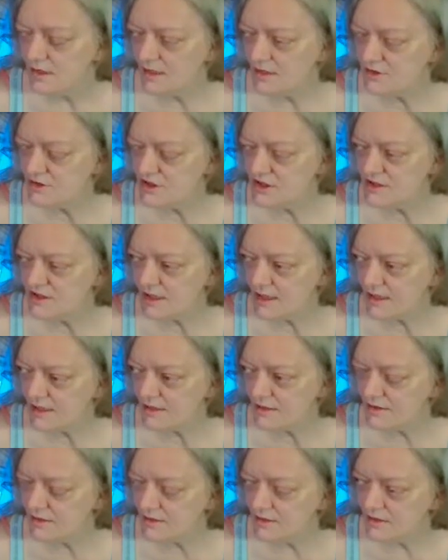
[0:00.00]
And she's
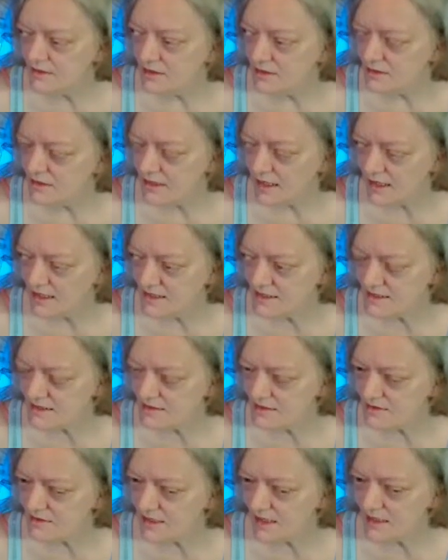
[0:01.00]
like, that's
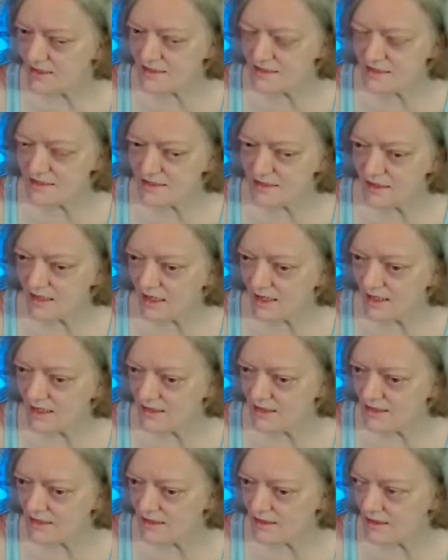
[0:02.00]
the
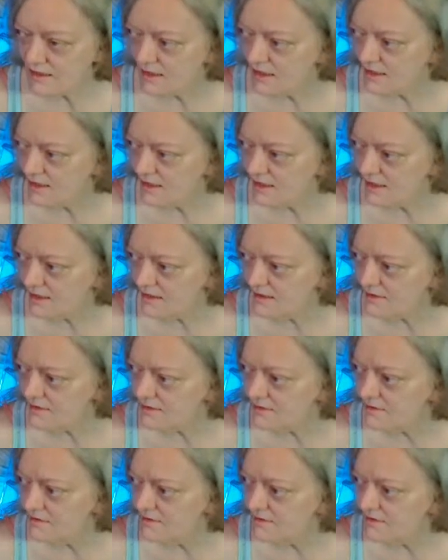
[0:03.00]
lightning, honey.
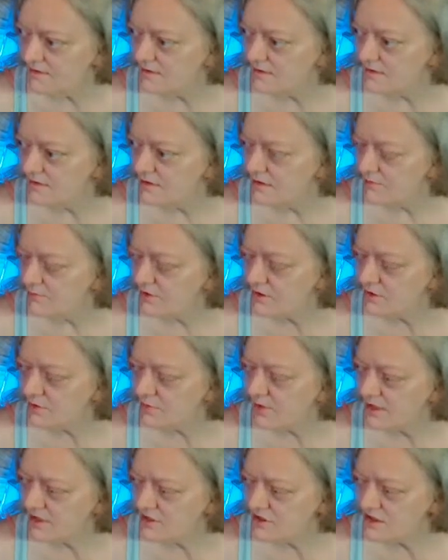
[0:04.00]
But
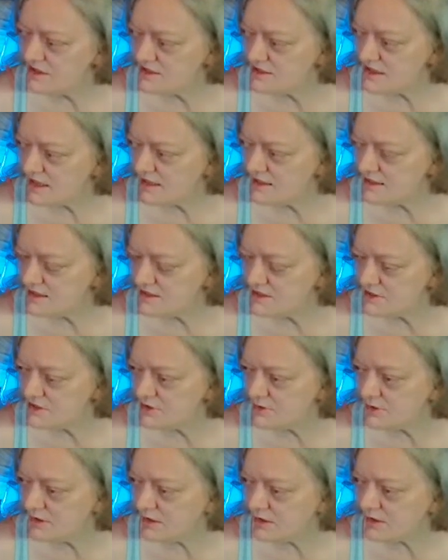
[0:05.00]
the way she says it
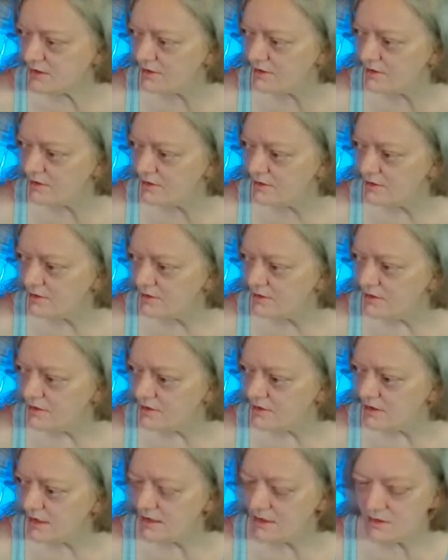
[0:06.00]
to her,
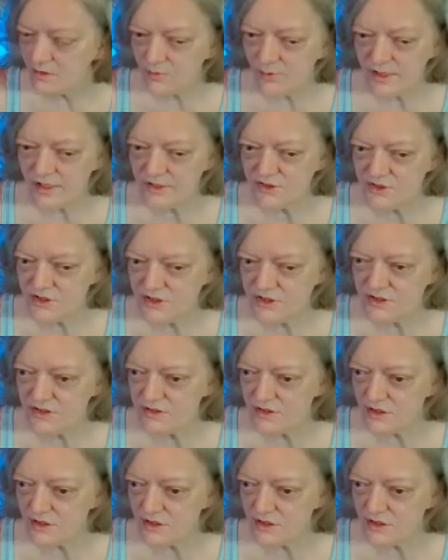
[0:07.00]
like the way she